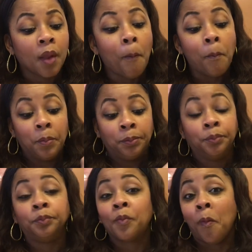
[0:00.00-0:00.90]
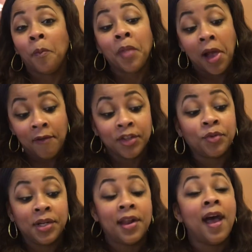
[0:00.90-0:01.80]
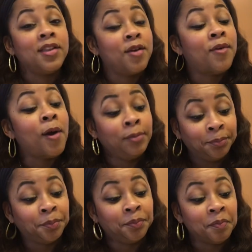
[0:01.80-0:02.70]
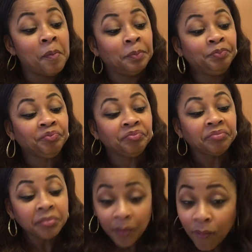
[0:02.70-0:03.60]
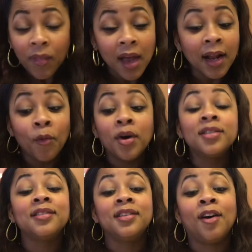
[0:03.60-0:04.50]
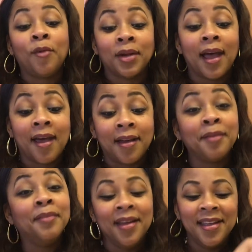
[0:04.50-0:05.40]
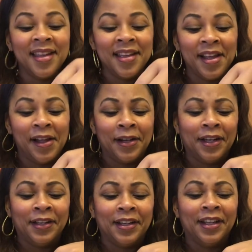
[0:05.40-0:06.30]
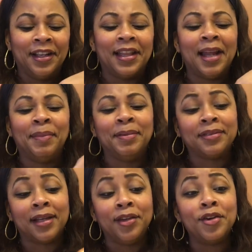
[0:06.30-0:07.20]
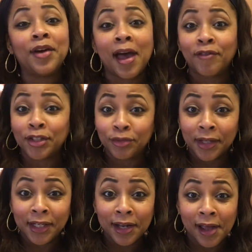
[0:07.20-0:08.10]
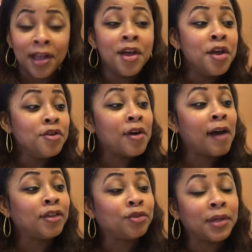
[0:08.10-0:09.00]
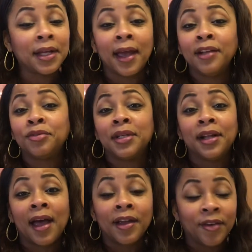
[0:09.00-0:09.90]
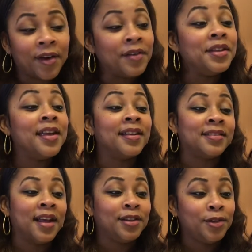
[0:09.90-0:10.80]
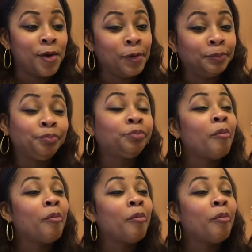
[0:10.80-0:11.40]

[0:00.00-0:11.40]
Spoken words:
I have a 29-year-old. And I was an adult when I had him. A lot of people say, you have a 28, 29-year-old. Yes, I do.